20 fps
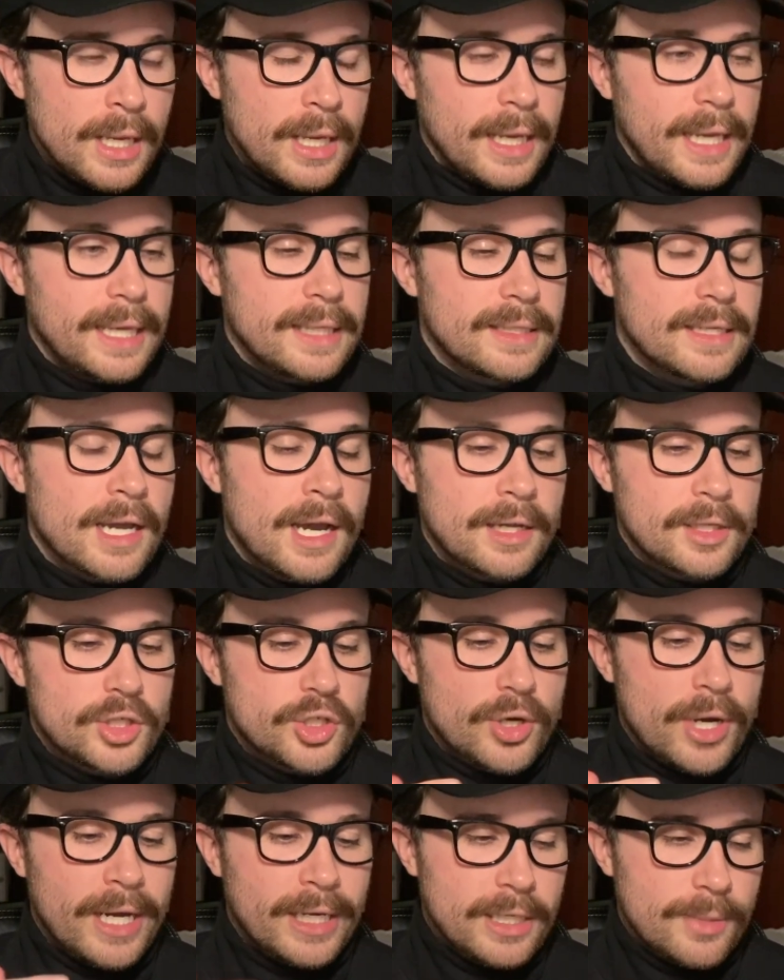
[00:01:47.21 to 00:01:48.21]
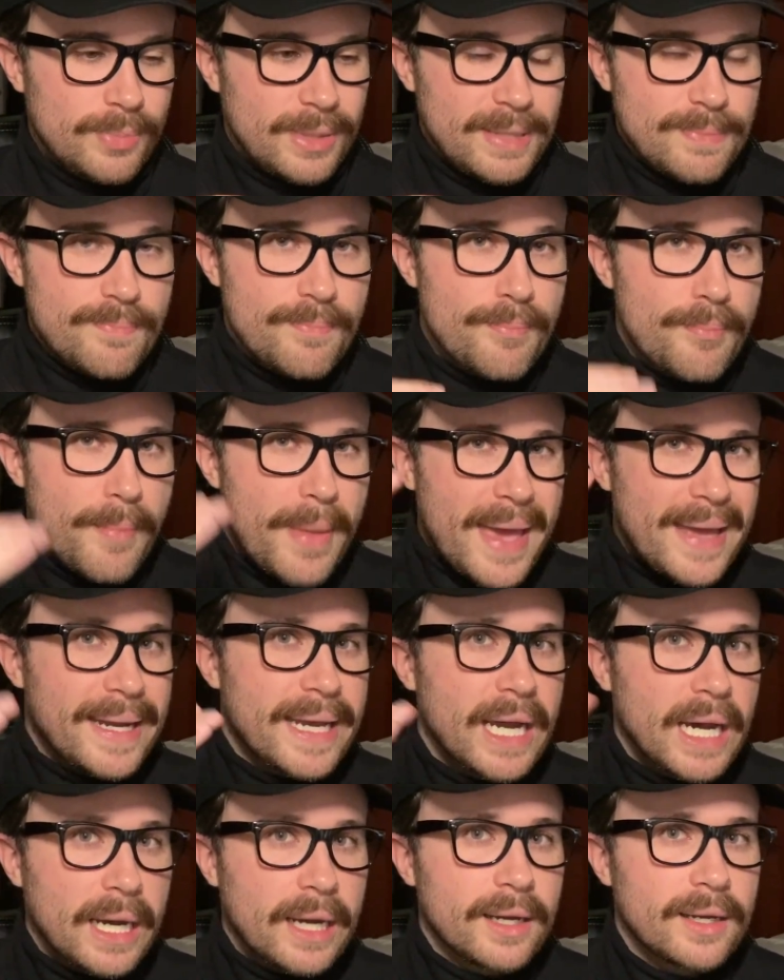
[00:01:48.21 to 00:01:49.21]
and not trying to be
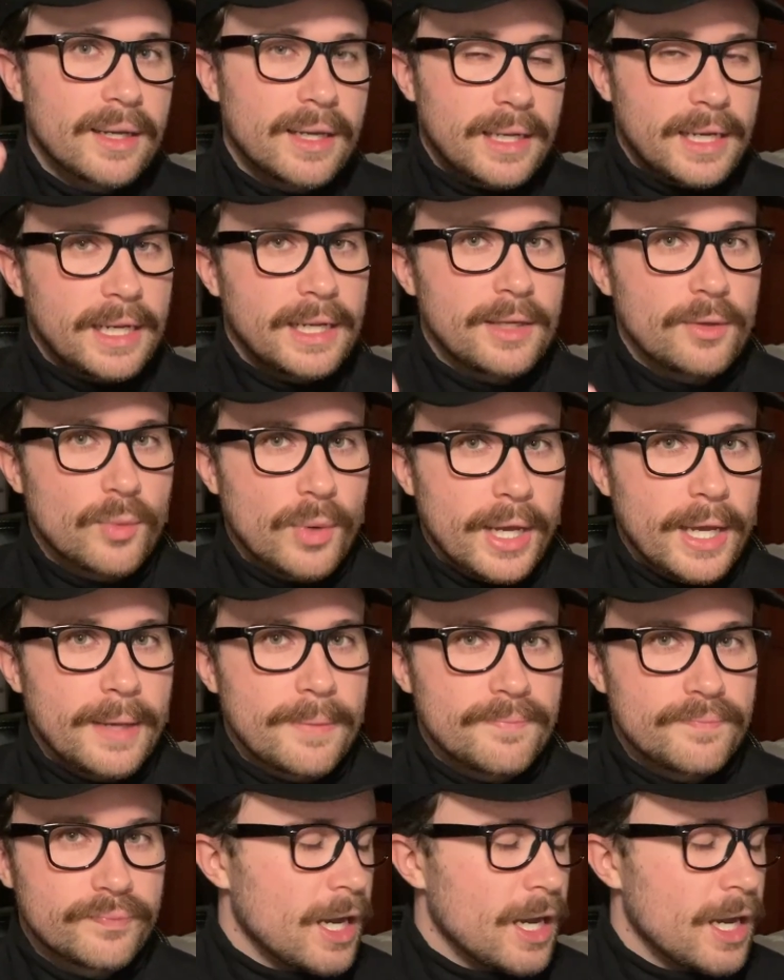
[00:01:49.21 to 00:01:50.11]
meta in any way.